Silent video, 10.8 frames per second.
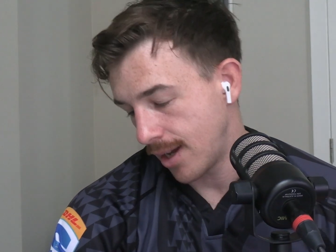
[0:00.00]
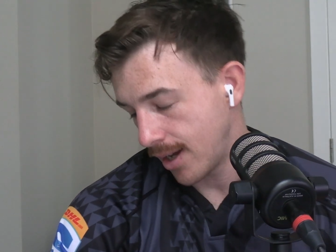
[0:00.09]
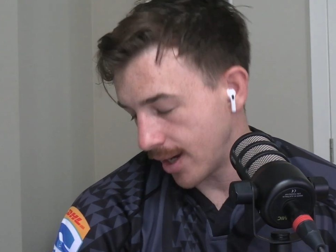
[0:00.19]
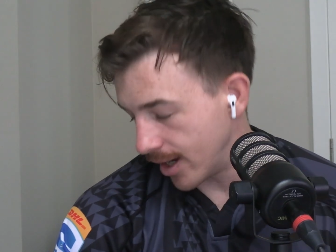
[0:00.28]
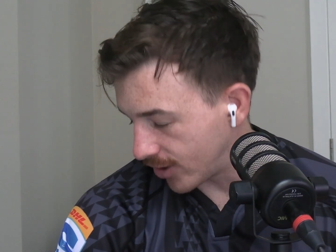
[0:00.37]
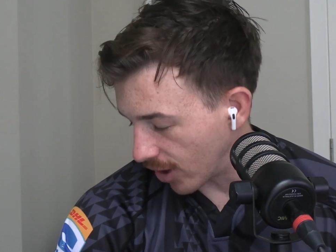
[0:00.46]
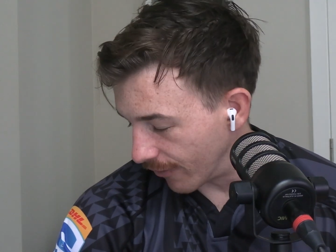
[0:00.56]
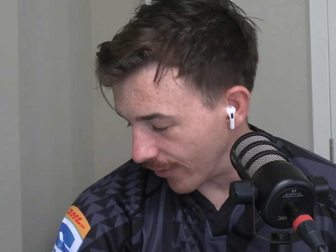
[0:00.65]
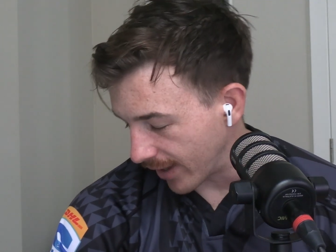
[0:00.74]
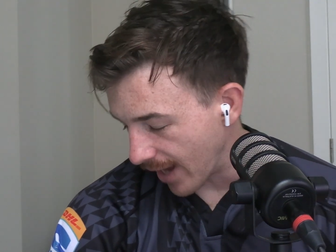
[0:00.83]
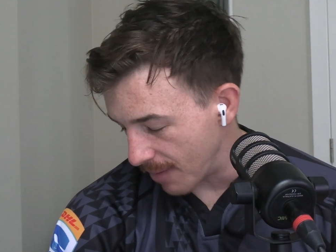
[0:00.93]
It's good for
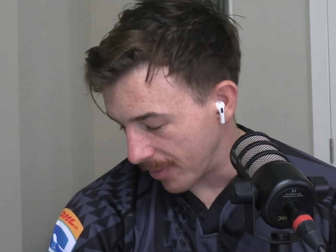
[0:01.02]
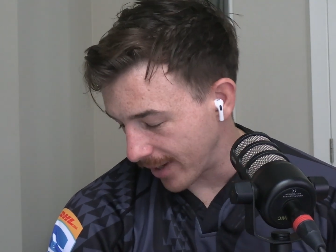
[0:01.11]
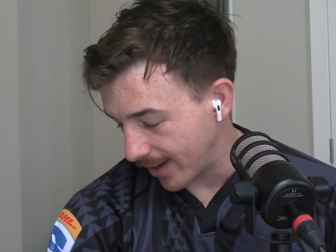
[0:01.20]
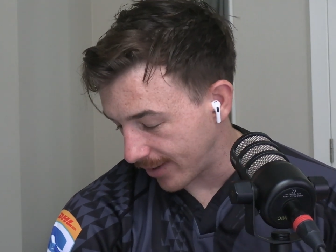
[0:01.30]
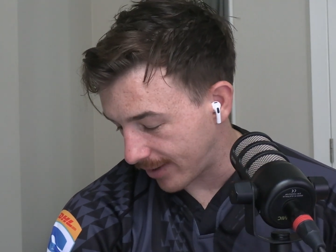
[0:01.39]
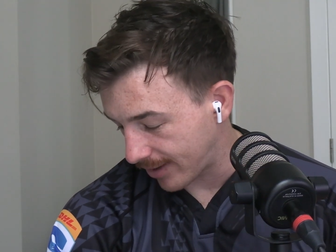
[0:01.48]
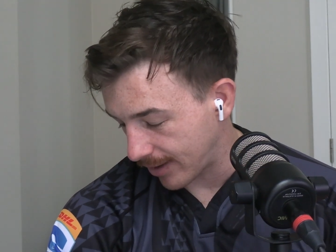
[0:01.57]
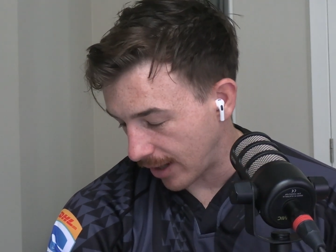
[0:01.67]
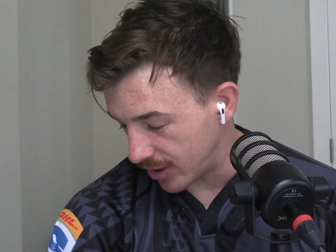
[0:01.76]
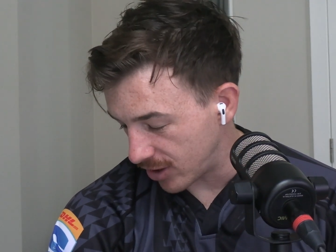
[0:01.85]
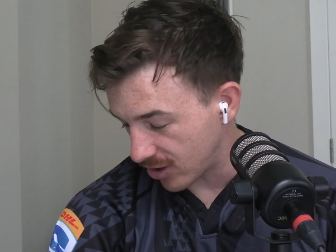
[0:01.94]
the game, I guess.
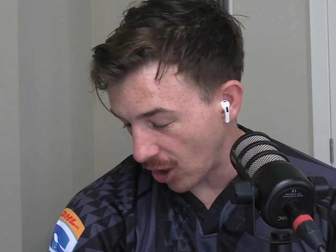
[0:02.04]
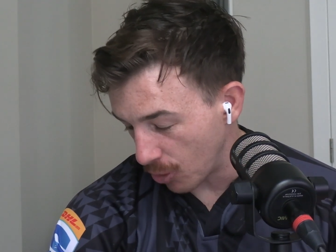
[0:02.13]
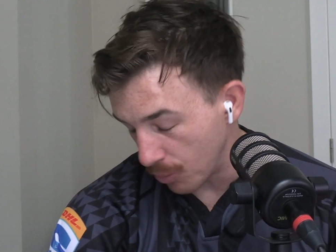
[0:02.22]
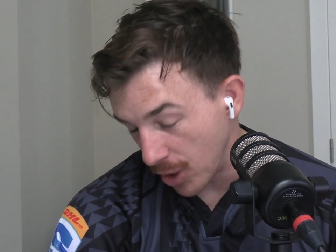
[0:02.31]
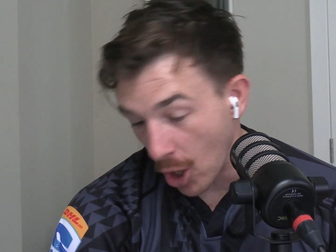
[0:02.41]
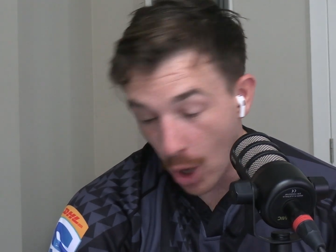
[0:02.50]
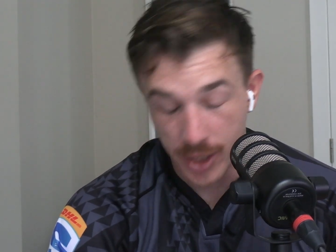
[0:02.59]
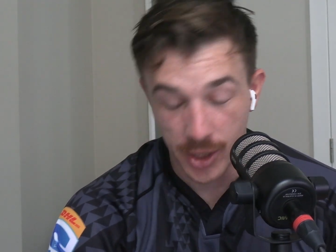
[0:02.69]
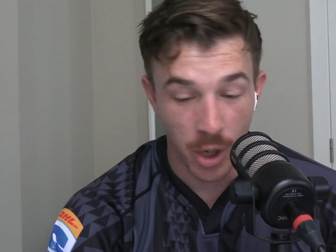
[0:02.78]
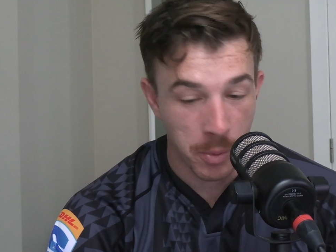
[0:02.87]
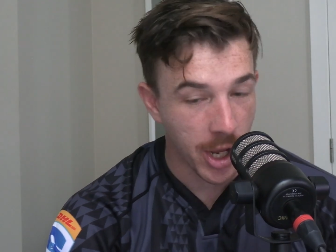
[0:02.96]
I just hope, you
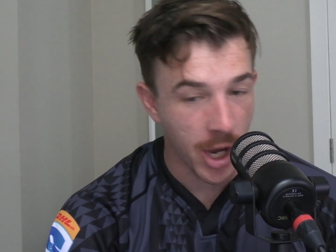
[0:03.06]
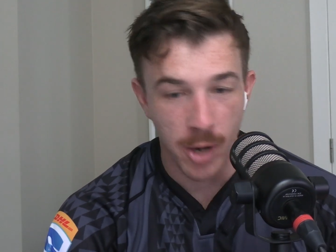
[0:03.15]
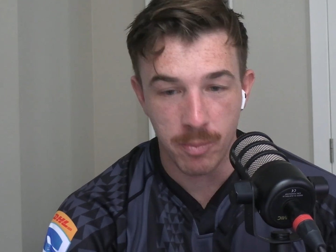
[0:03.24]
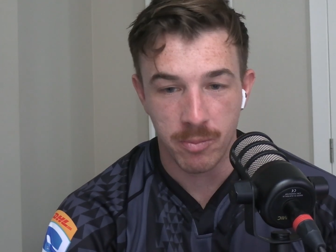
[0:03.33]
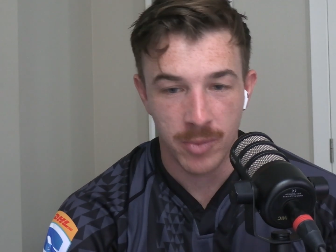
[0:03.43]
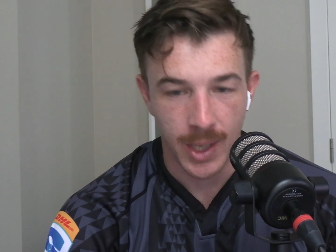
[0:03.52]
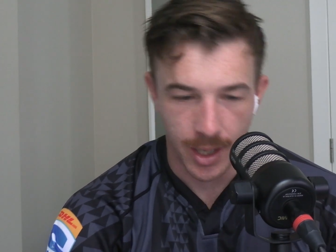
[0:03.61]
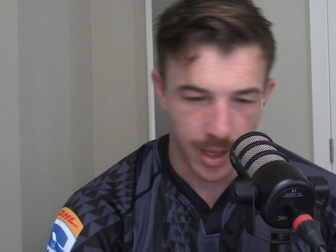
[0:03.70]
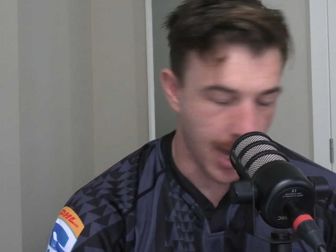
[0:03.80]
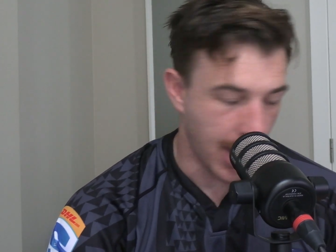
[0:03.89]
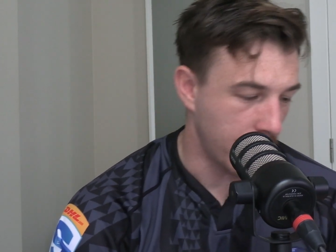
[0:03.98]
know what I hope?
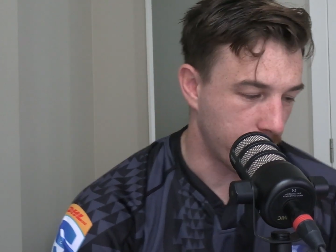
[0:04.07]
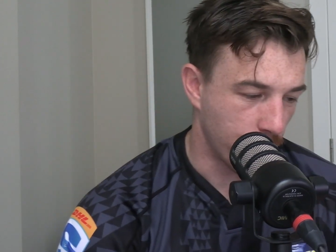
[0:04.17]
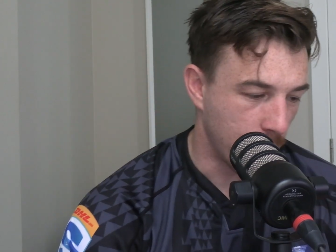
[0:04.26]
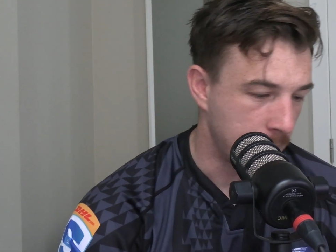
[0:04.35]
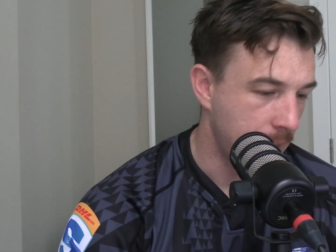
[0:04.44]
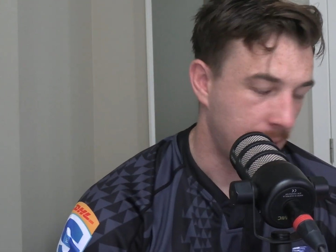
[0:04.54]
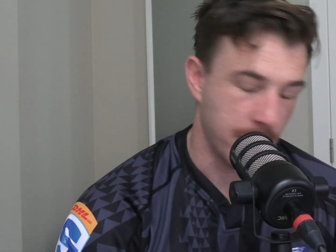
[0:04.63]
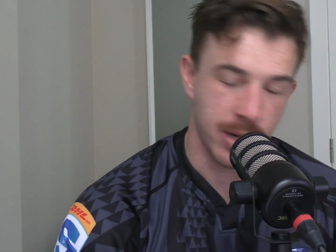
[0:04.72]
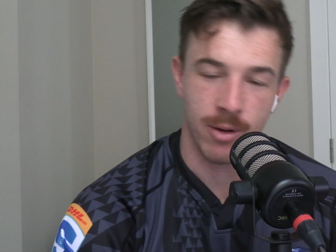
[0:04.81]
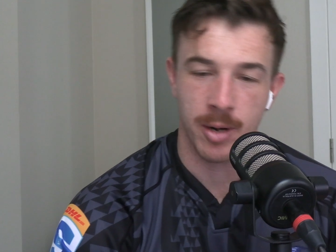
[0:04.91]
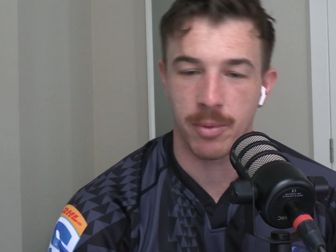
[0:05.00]
I hope we meet him in
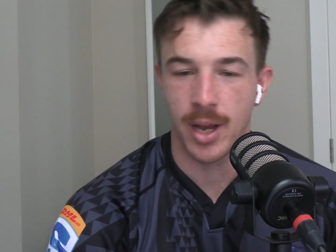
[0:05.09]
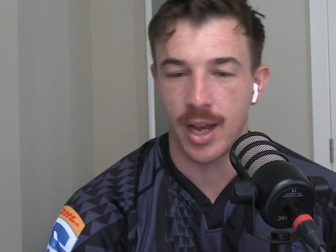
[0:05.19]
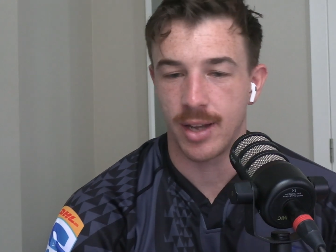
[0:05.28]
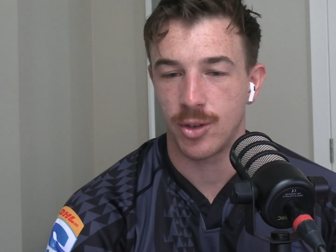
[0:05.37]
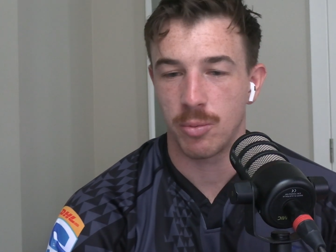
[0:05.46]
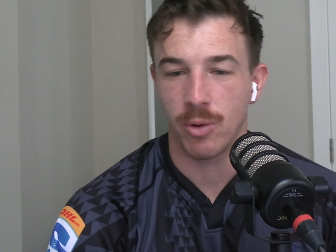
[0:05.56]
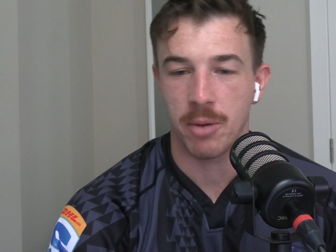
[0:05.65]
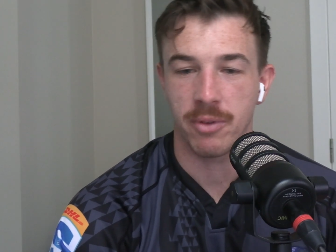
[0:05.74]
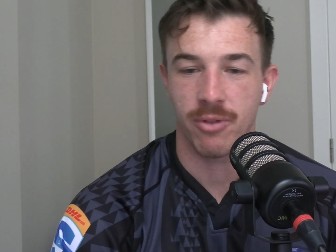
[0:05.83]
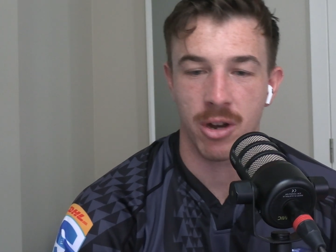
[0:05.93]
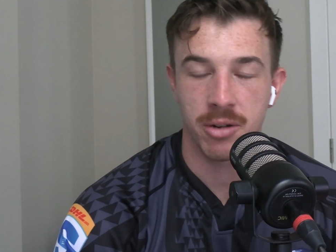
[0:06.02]
a Super Rugby
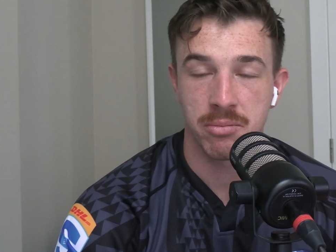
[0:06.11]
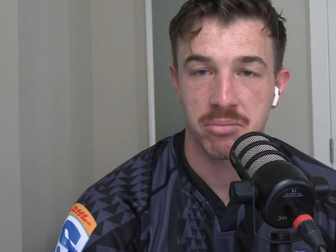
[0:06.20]
final.